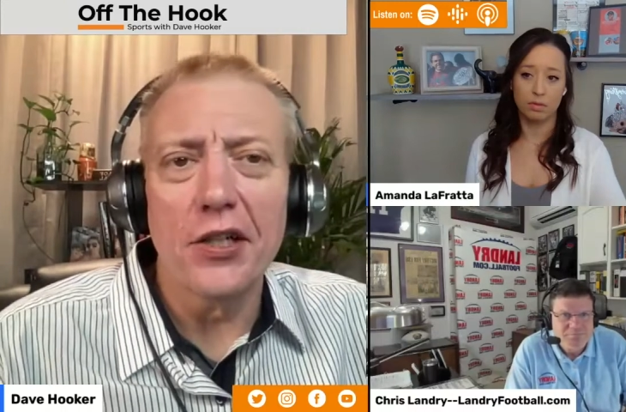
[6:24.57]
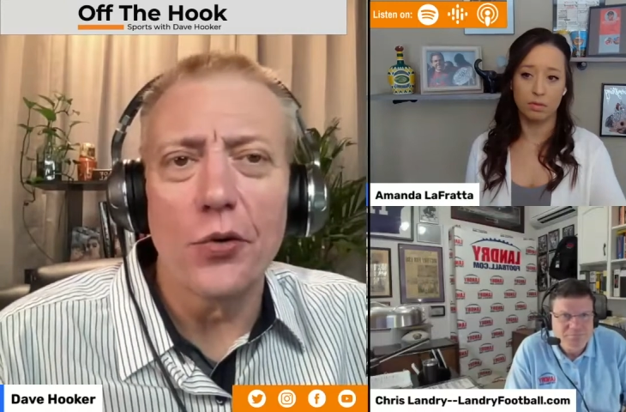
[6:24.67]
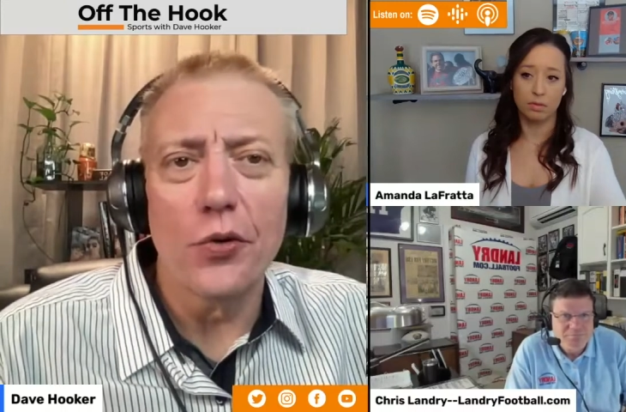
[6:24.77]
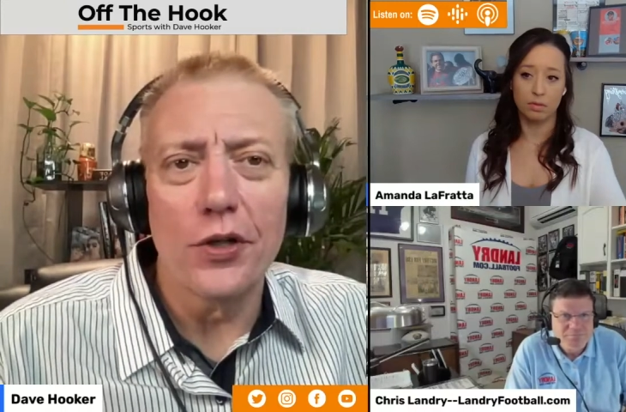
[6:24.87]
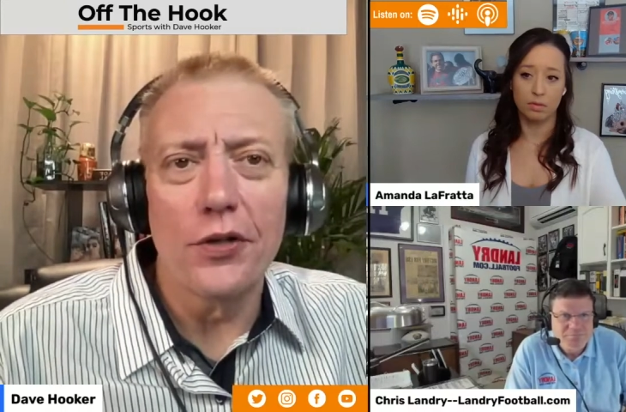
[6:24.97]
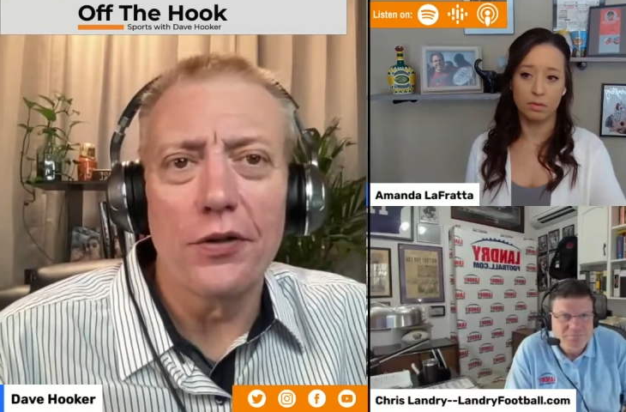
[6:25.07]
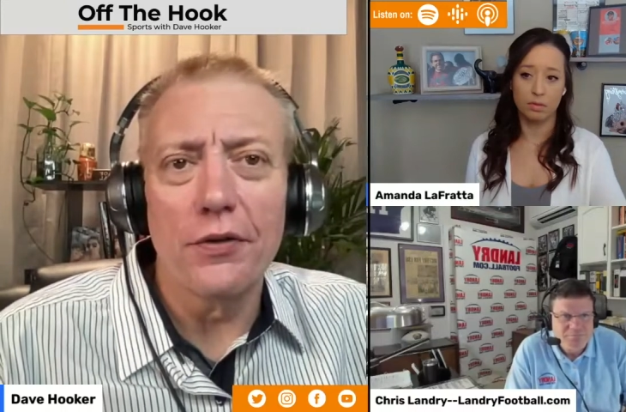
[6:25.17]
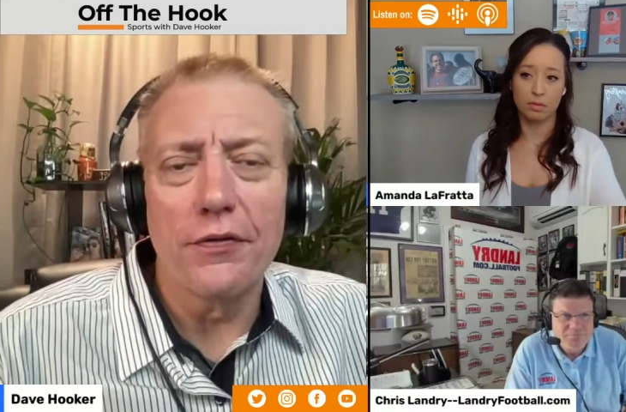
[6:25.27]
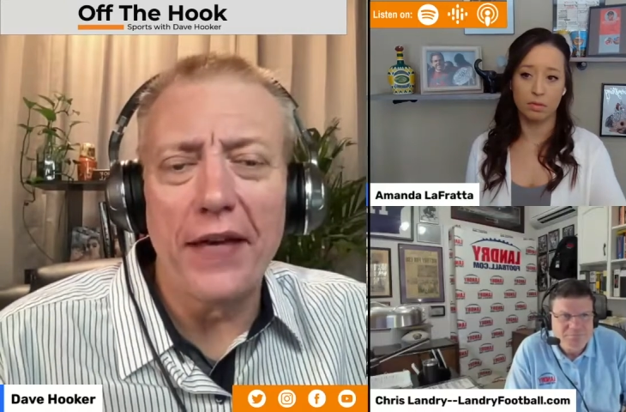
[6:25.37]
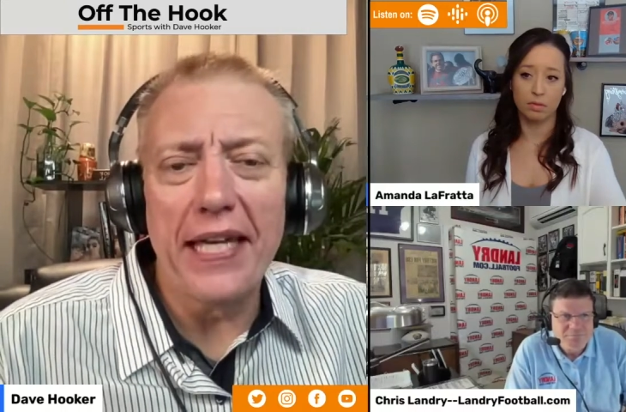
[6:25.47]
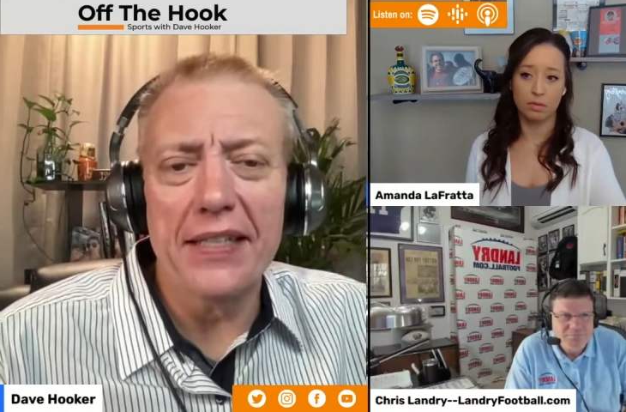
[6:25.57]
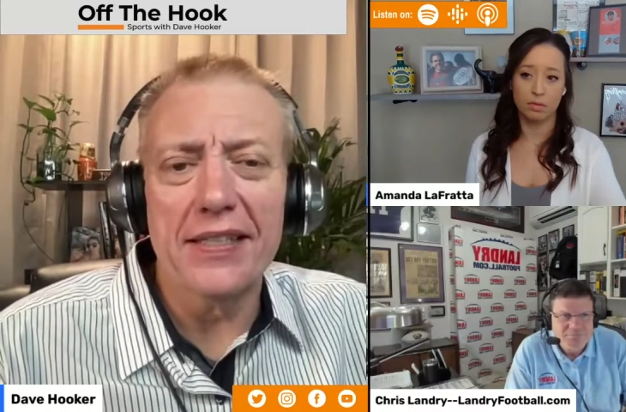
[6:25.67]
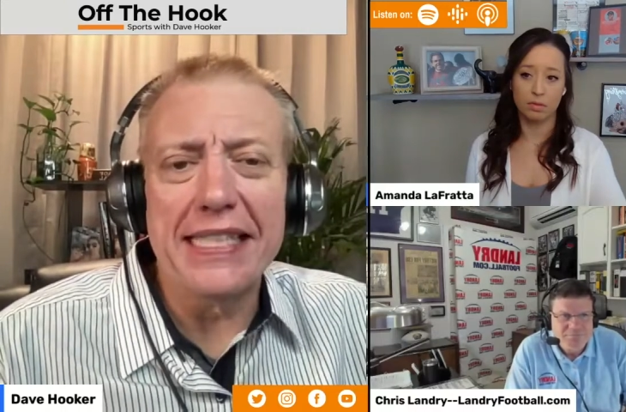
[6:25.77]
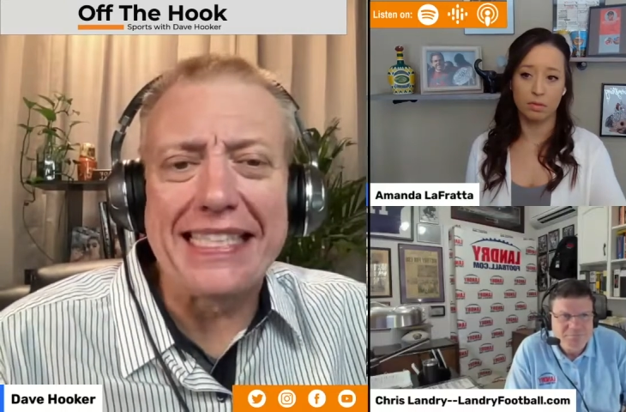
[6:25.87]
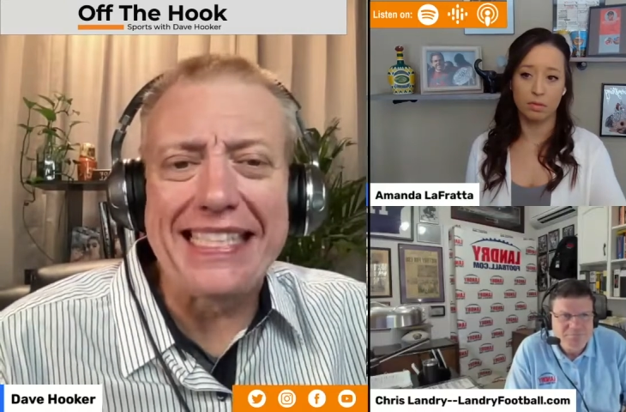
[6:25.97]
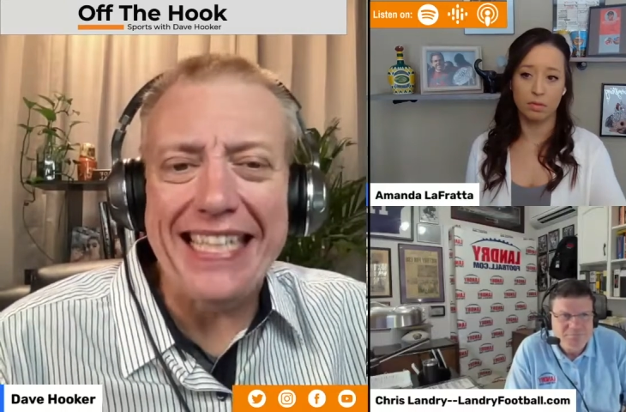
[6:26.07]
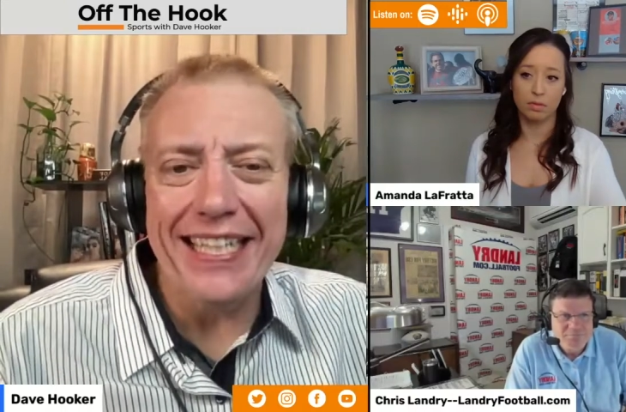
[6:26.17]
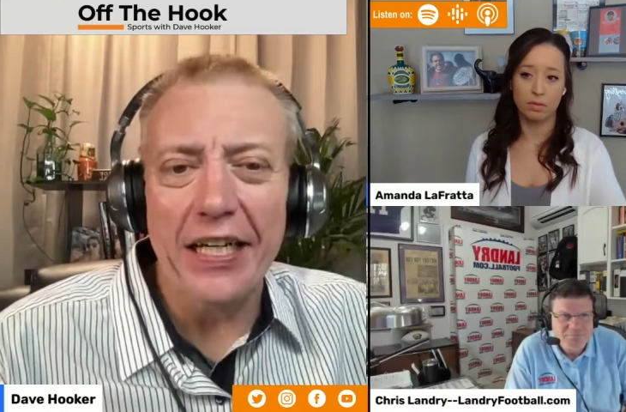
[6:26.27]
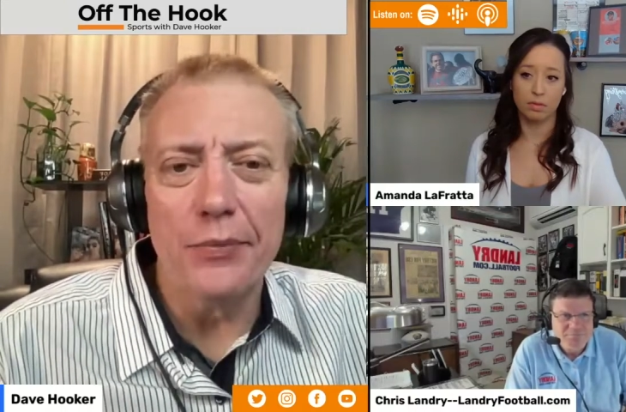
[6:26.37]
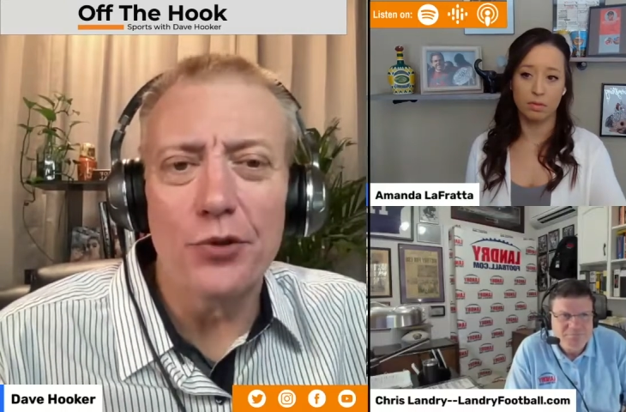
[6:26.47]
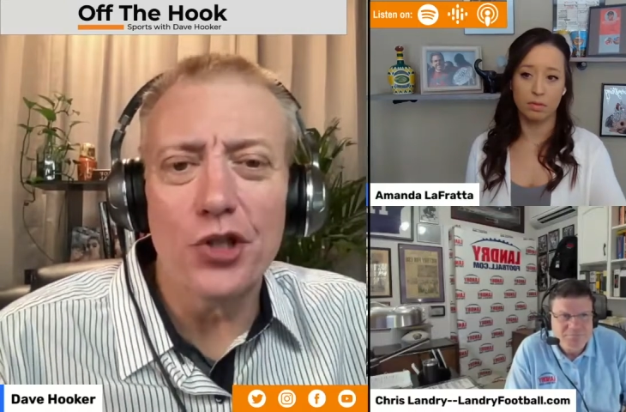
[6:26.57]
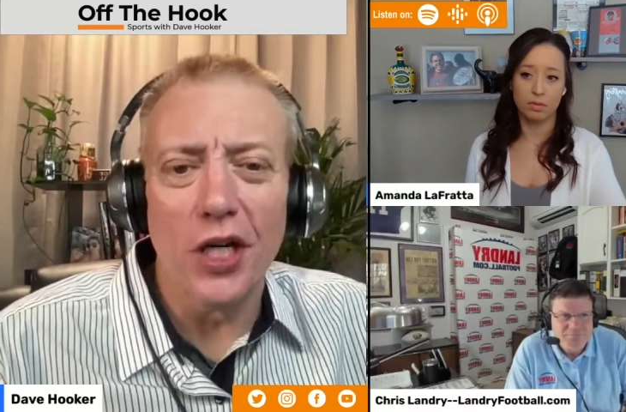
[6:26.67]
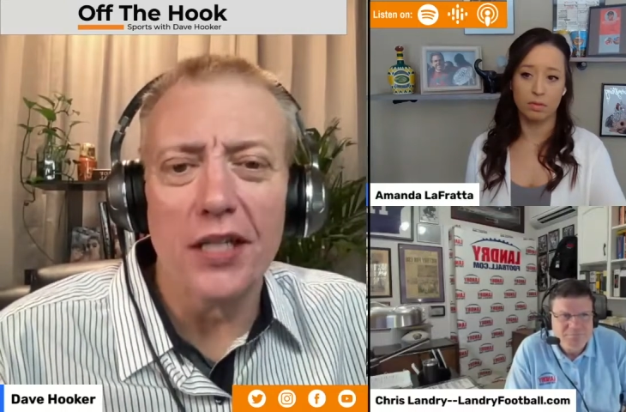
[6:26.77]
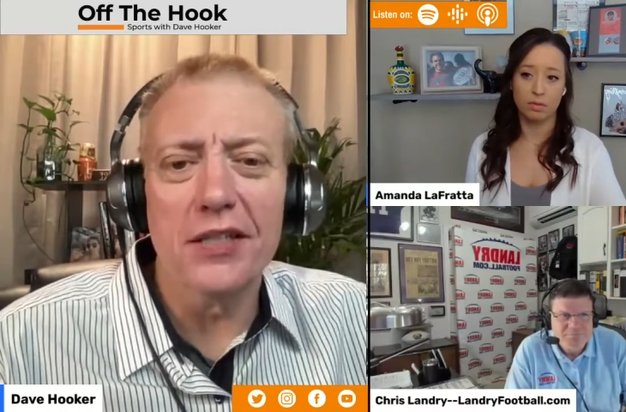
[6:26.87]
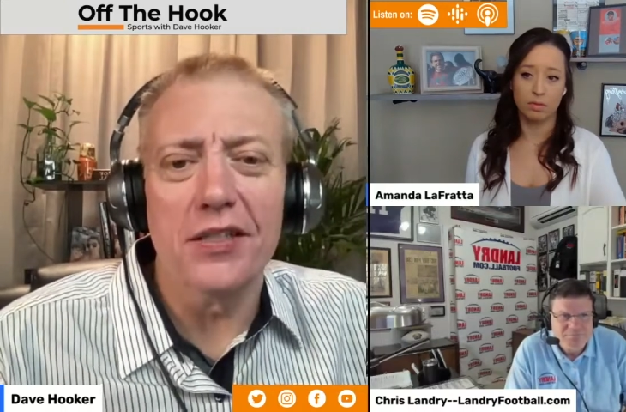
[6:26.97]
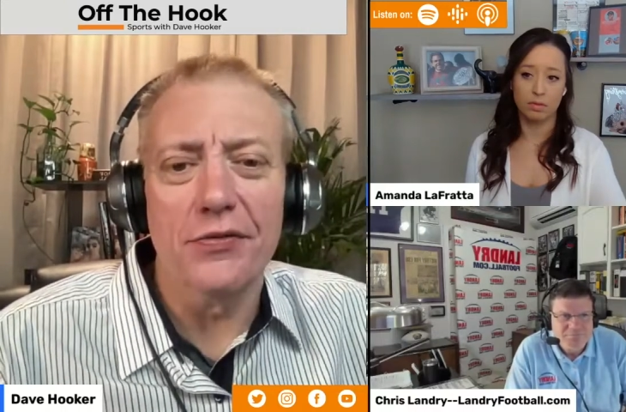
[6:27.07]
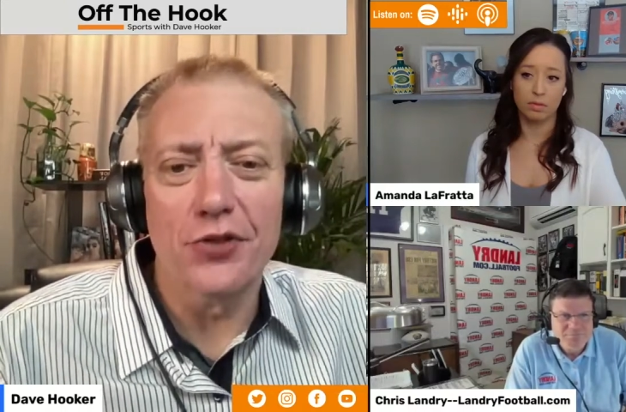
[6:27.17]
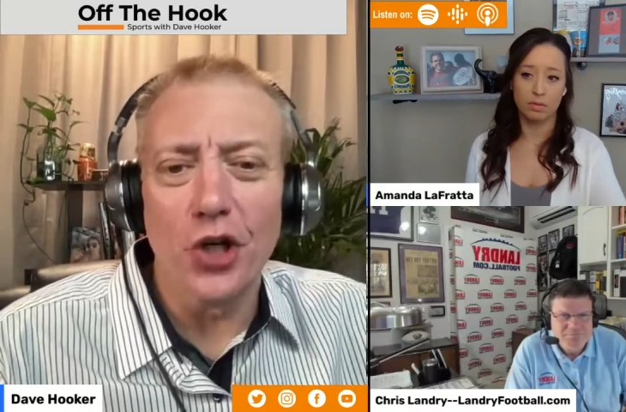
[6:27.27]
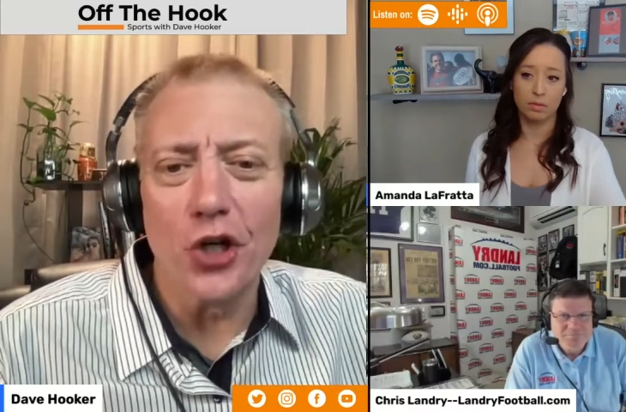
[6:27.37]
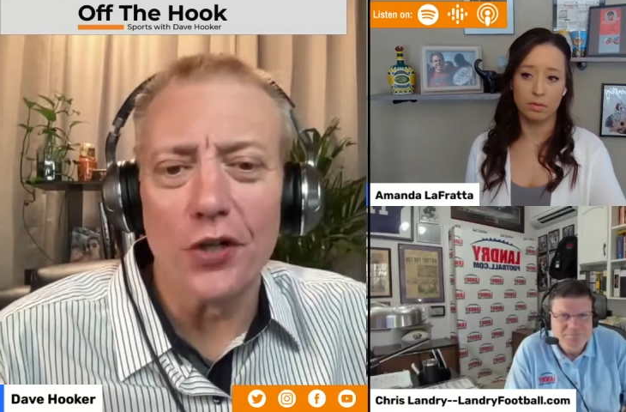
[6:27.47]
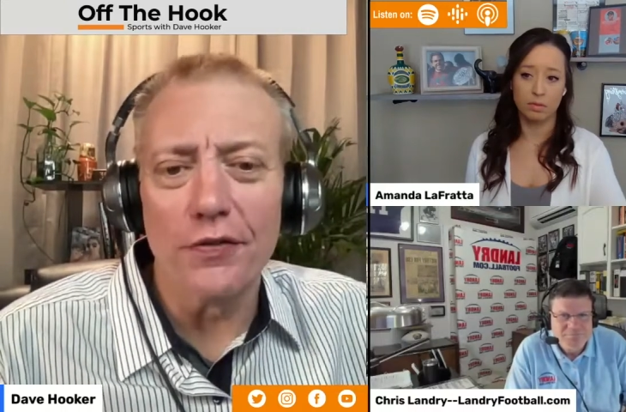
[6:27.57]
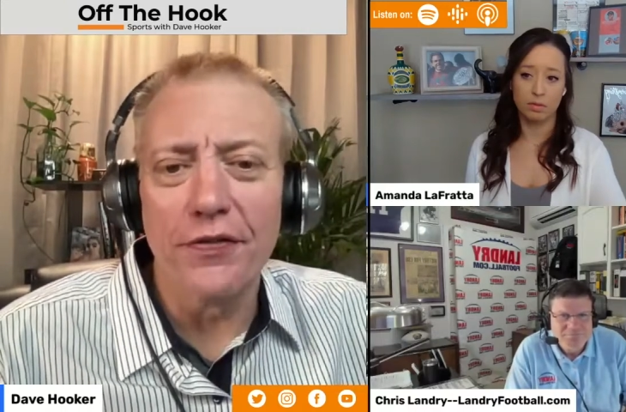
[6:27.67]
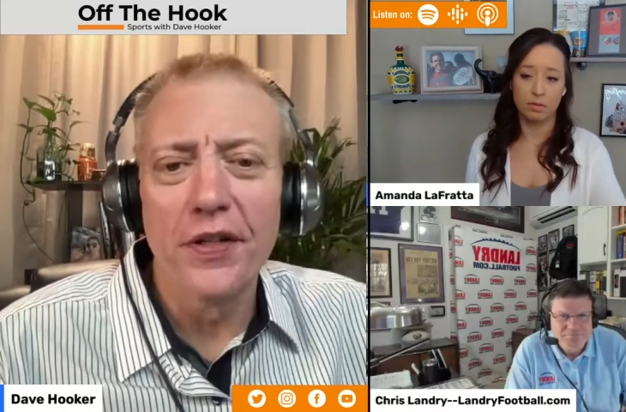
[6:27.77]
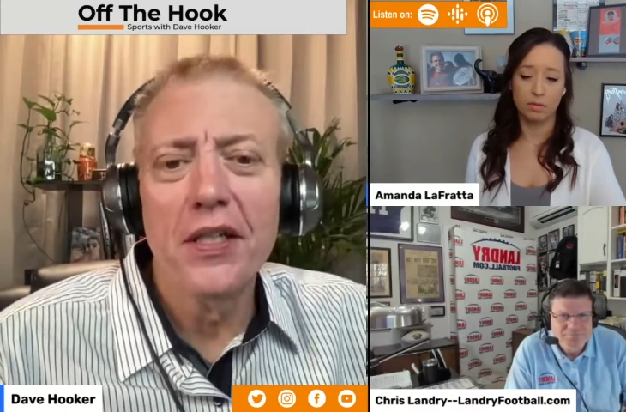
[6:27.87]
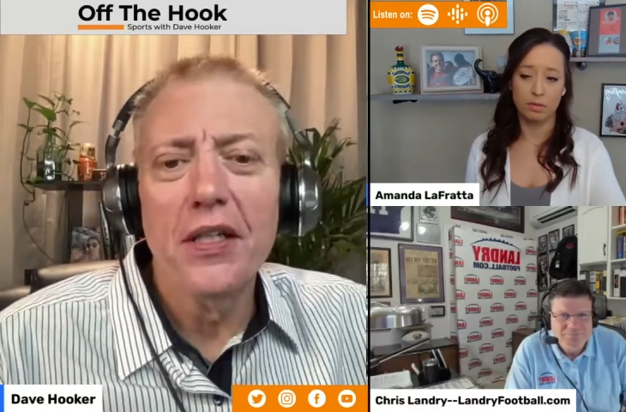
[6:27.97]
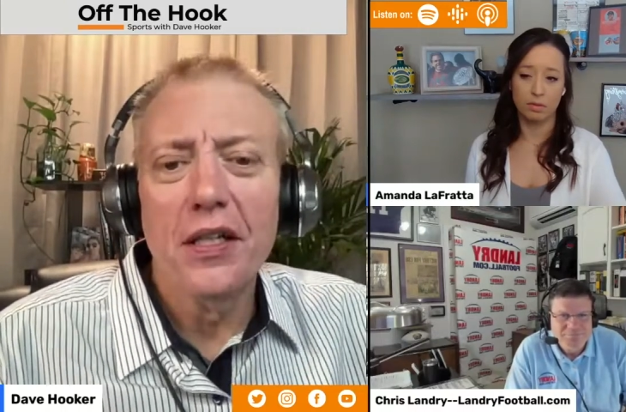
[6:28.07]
Speaker 1: you don't want your fans to dig up chunks of turf,